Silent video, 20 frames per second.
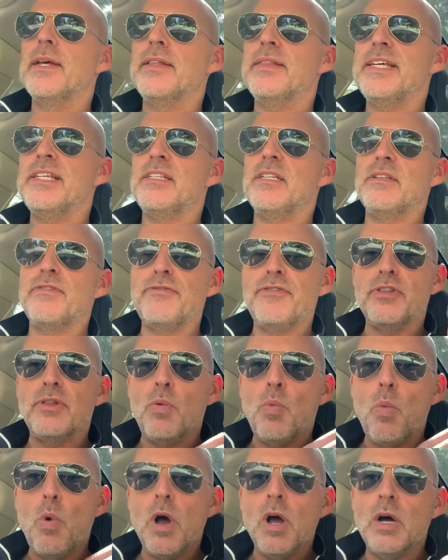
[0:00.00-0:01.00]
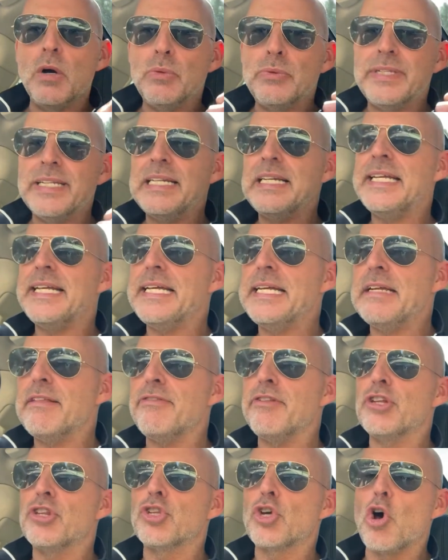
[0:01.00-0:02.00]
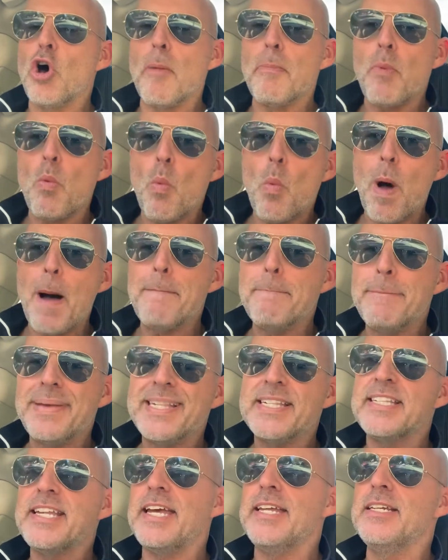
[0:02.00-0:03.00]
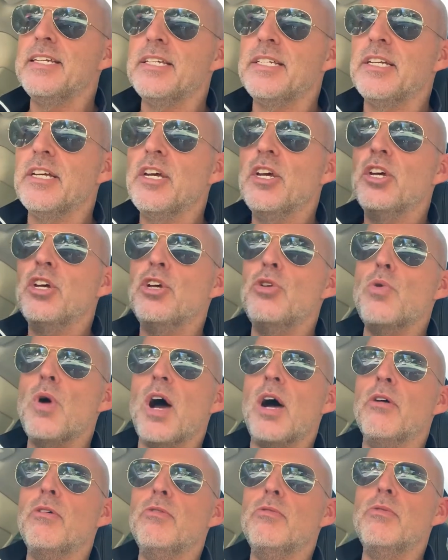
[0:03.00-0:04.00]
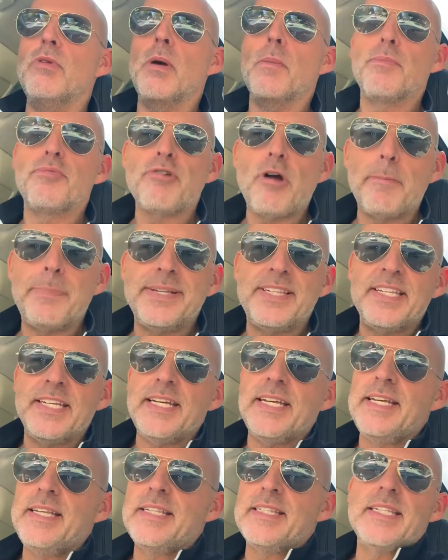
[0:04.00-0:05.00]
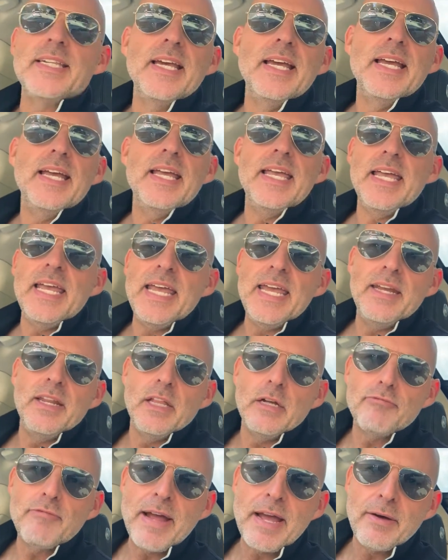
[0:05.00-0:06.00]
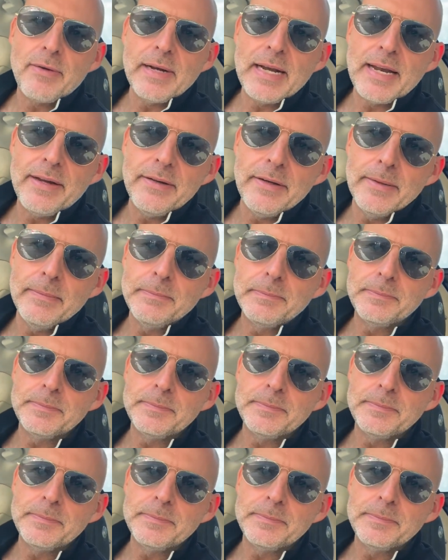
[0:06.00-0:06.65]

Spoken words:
This is for the world's elite, the top 1% who own properties in and around London.